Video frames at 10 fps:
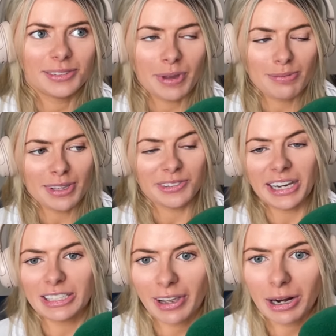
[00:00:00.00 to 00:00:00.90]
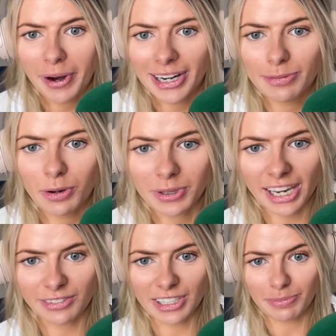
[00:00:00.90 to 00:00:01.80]
Maybe the race fell apart a bit with
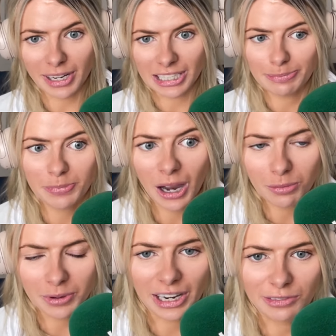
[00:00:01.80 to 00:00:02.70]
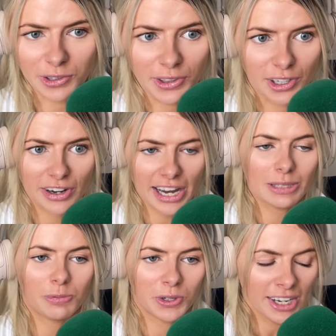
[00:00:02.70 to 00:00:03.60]
Henry's mares probably not running the
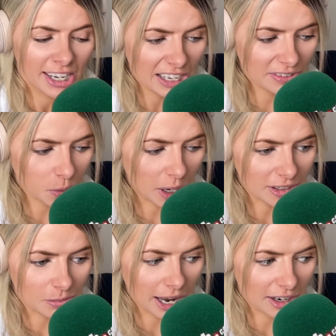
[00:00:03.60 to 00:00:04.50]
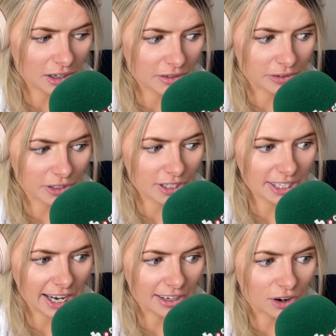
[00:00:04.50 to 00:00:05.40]
race, but even watching back her first
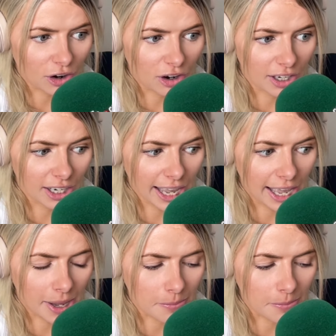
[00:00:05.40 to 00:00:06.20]
start in Cork,